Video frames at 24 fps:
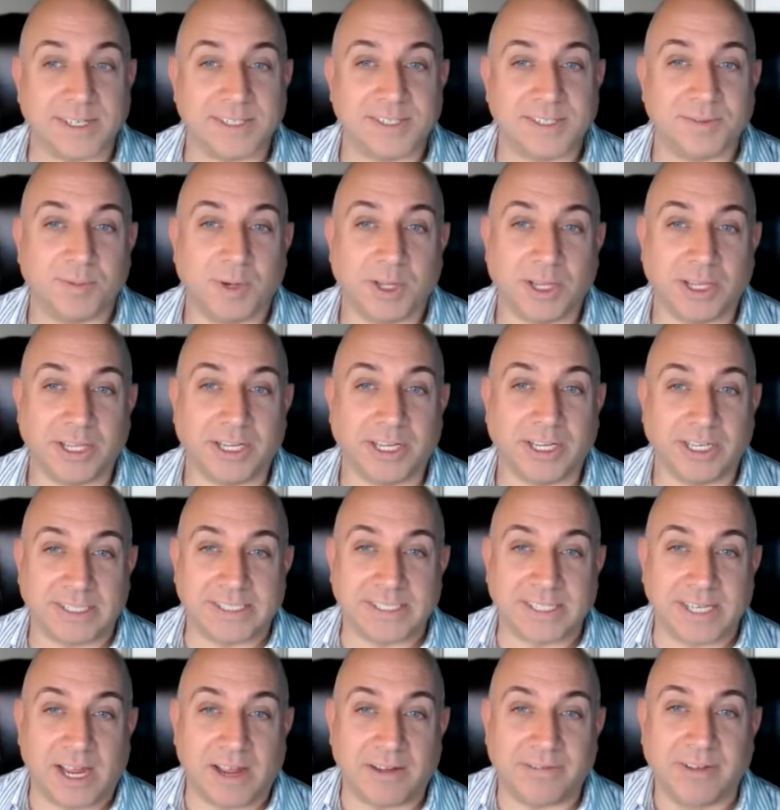message. Really
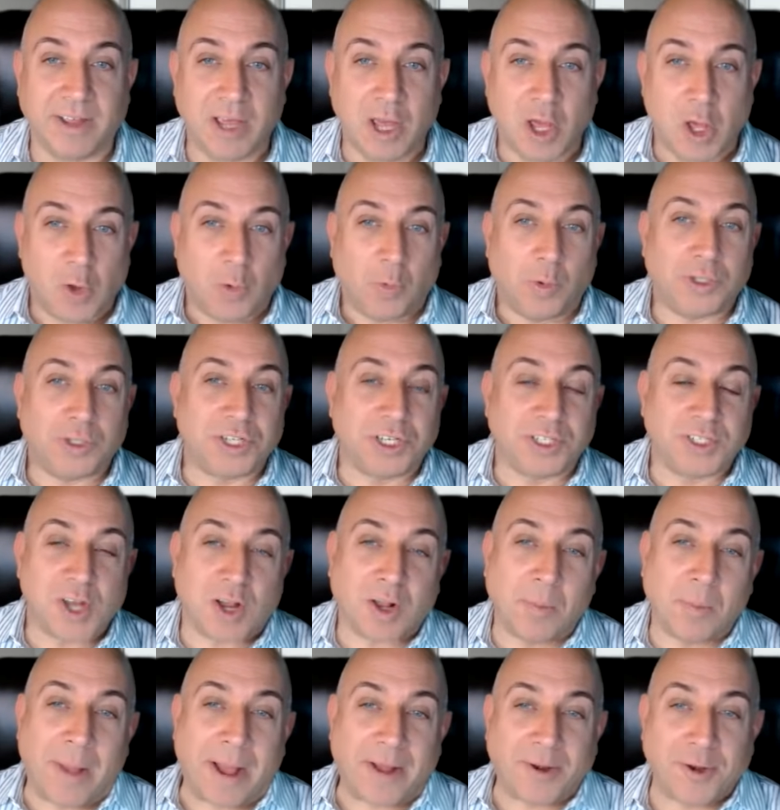good stuff. We
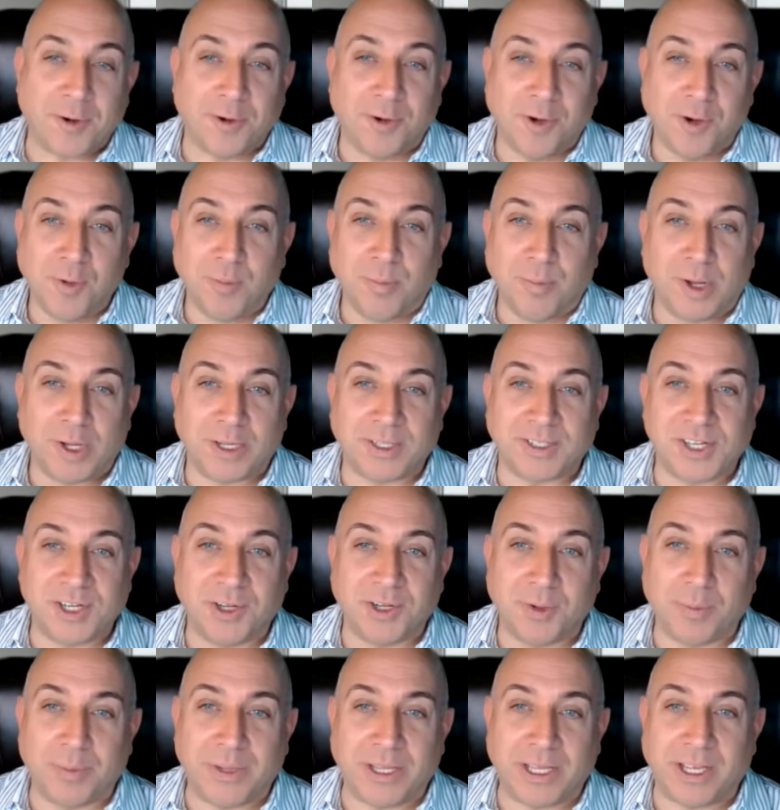should talk about your new
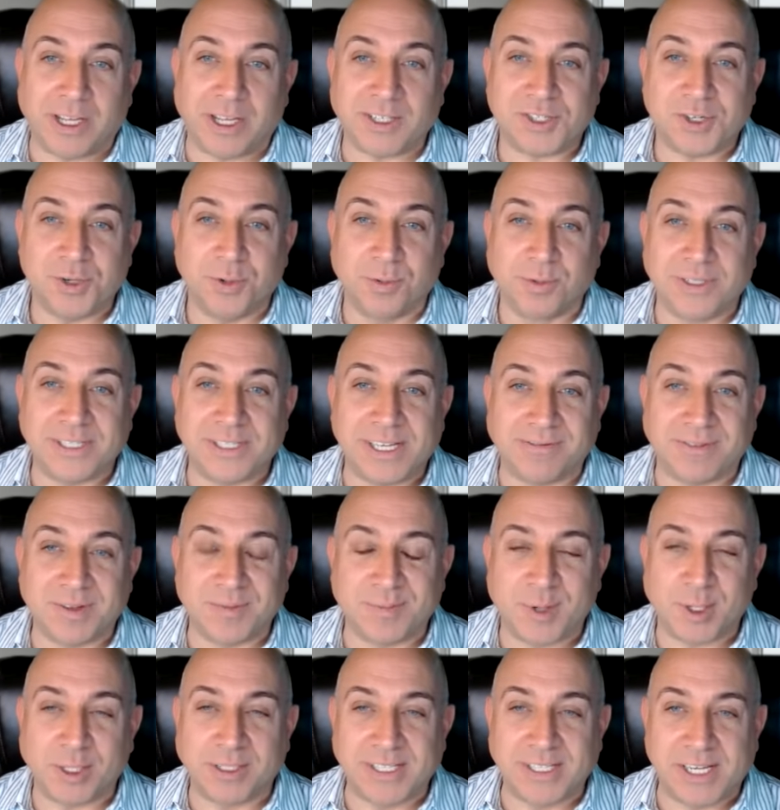book too, because you
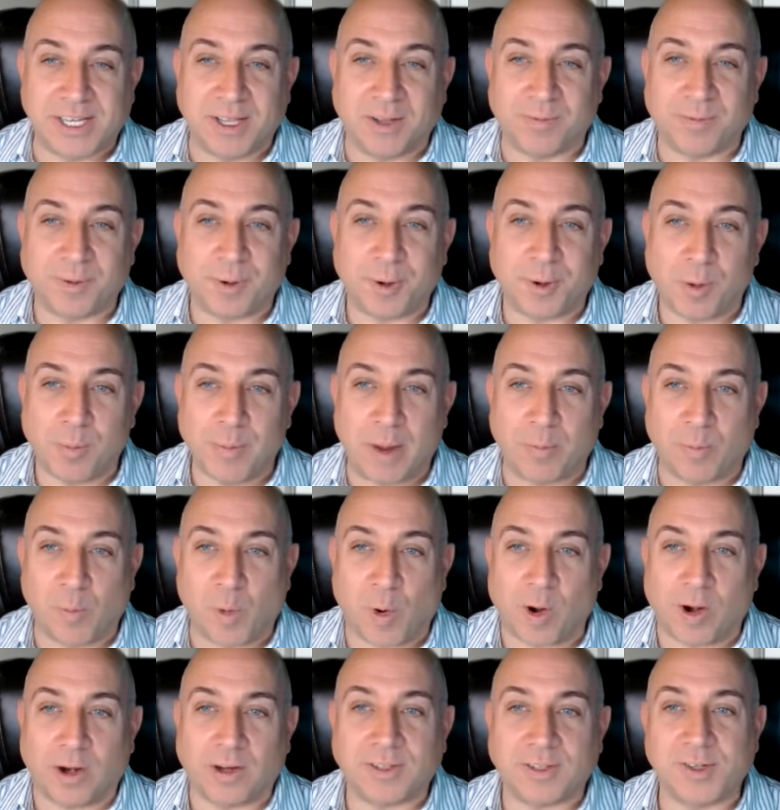received the book deal for your
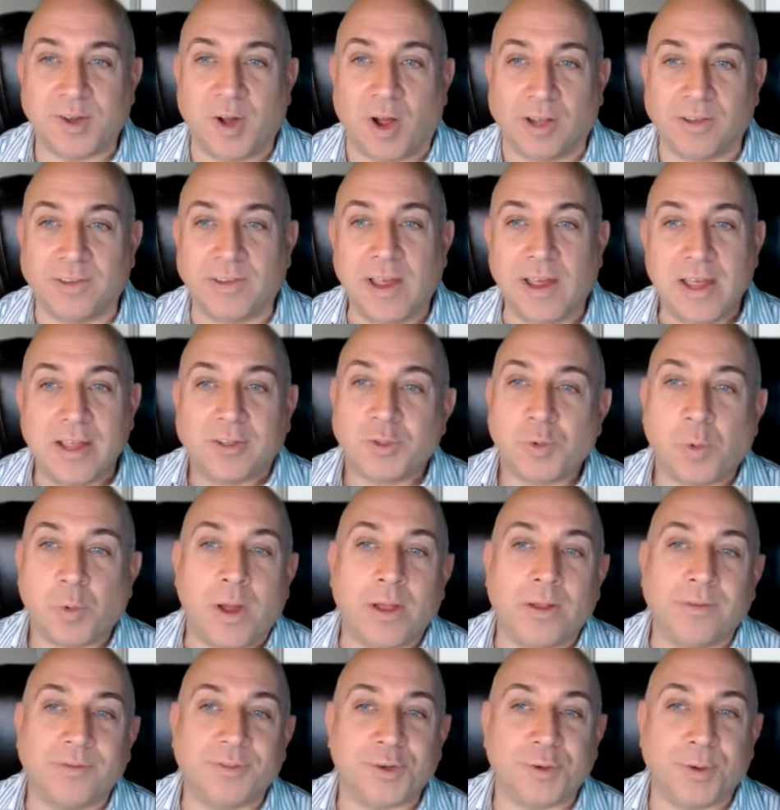memoir. It's called
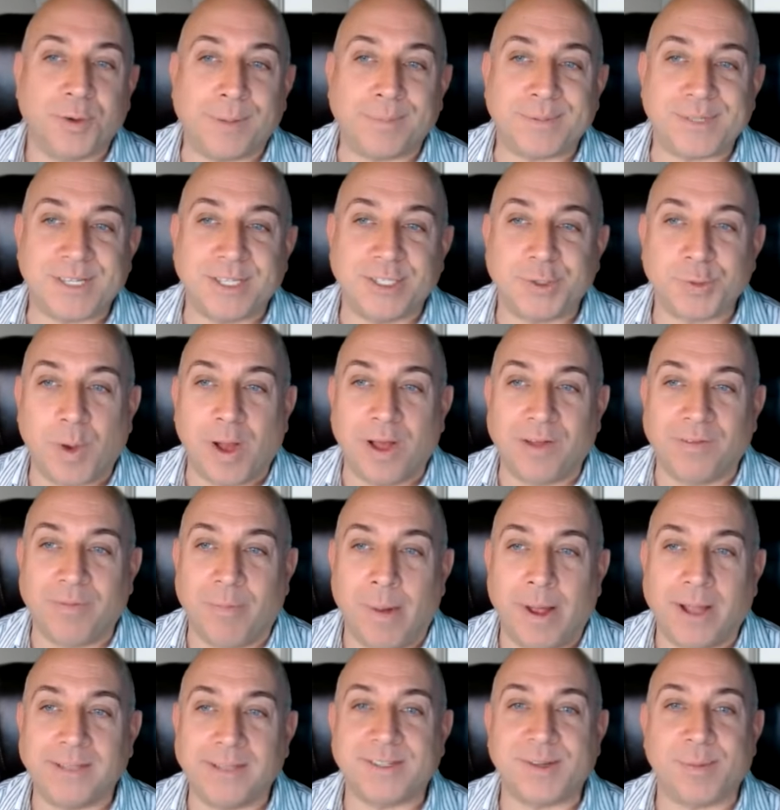12 Trips in
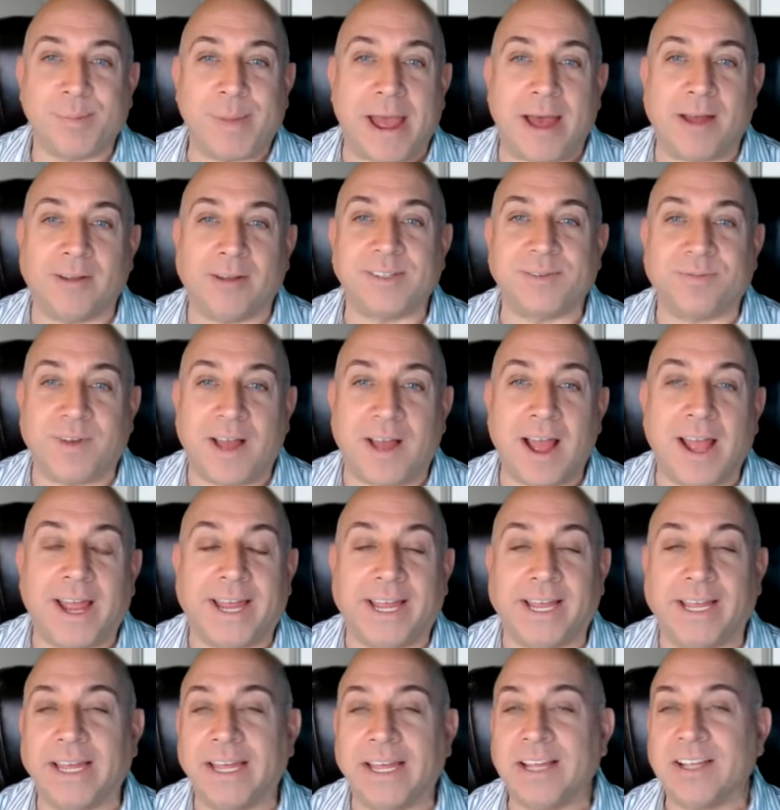12 Months about
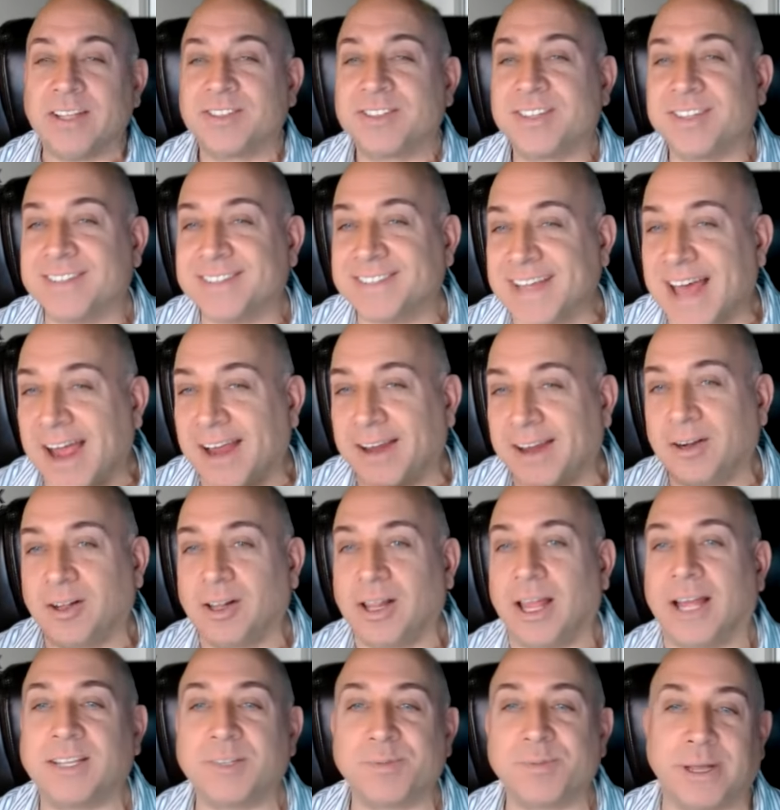defying
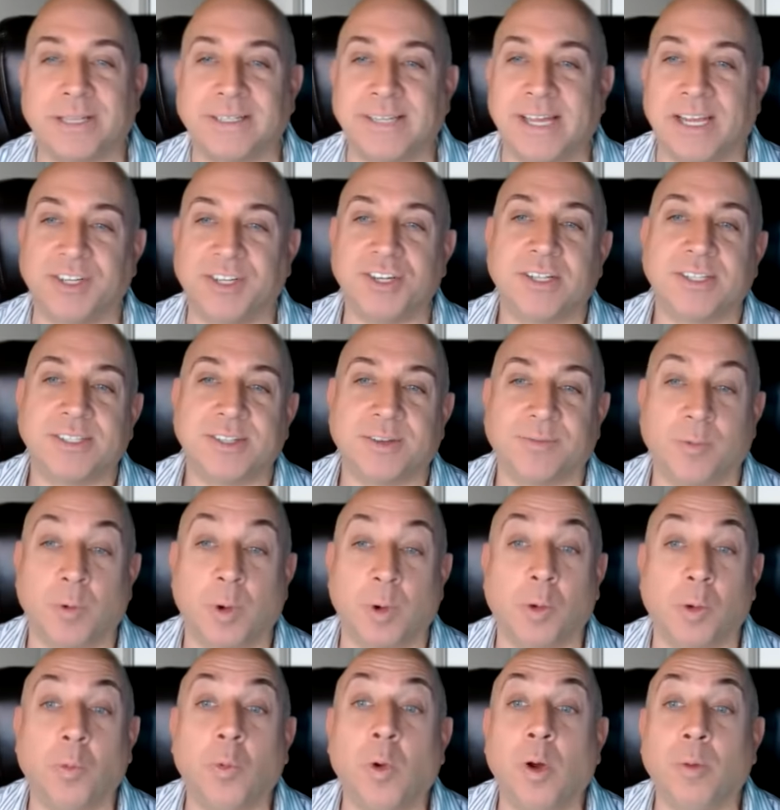societal expectations
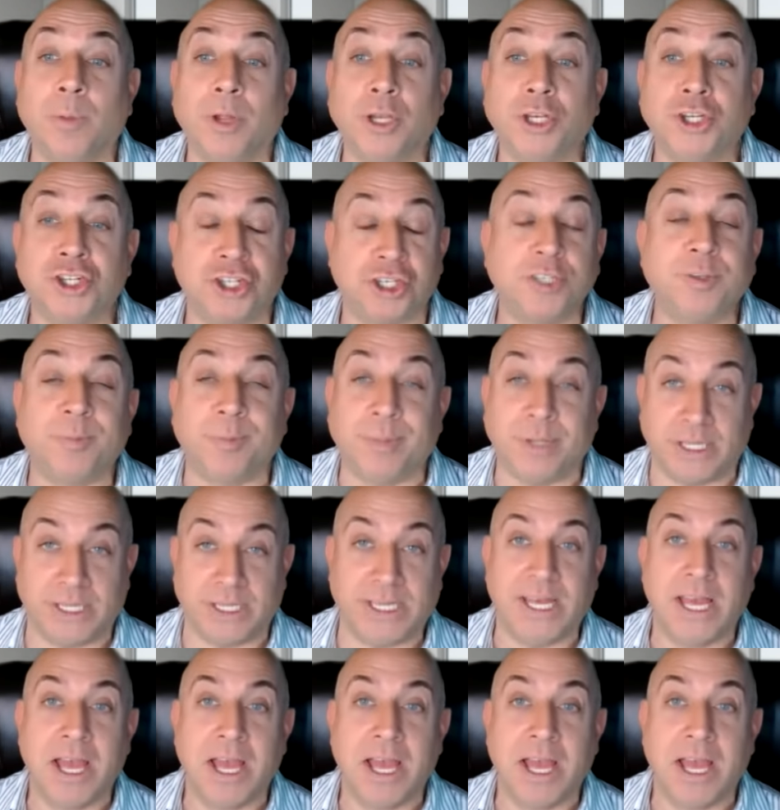of what a woman should